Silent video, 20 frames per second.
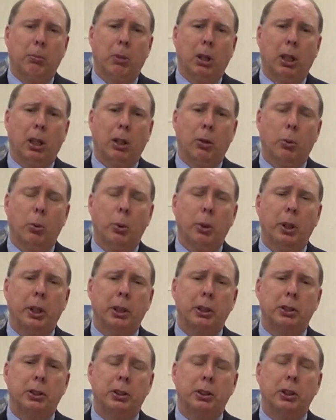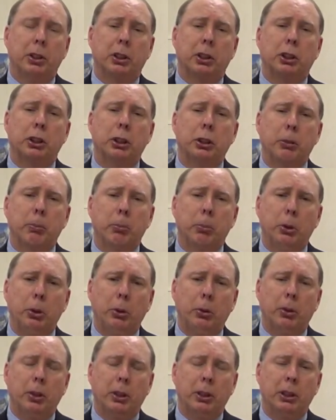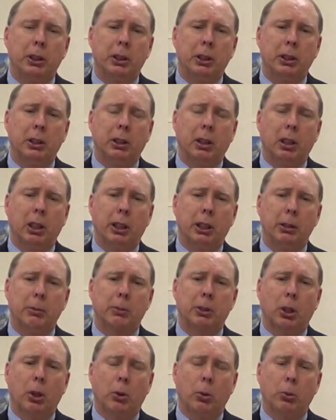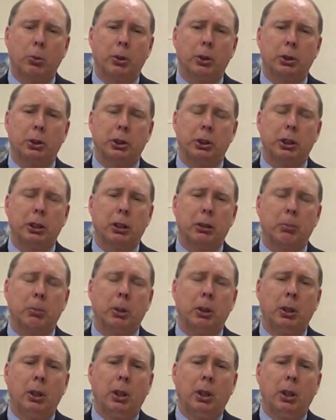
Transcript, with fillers: by which the community claims ownership